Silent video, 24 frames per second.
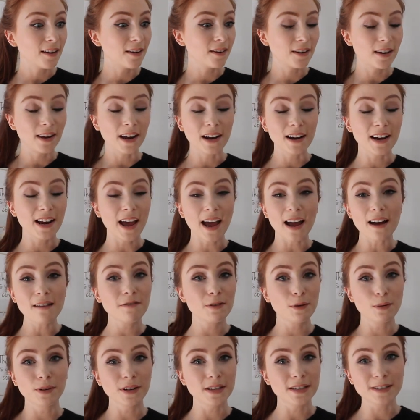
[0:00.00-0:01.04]
nearly
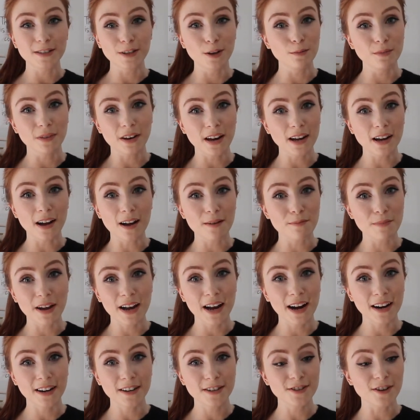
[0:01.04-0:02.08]
everyone assumed that I got my
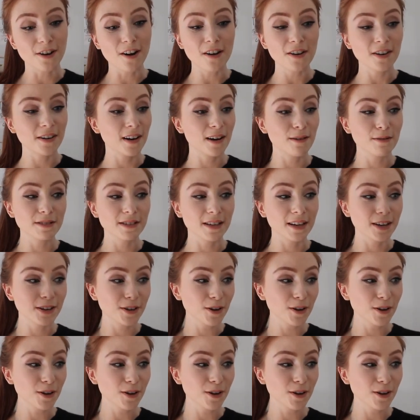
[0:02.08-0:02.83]
hair done, and I was like,